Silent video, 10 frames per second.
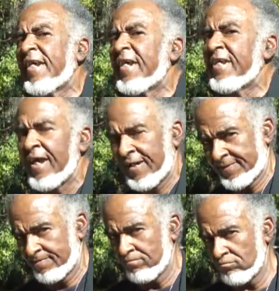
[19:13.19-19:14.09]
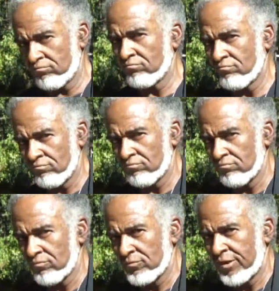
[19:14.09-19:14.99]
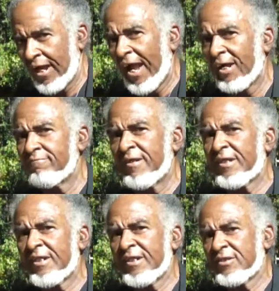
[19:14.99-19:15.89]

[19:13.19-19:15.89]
day now, I could be,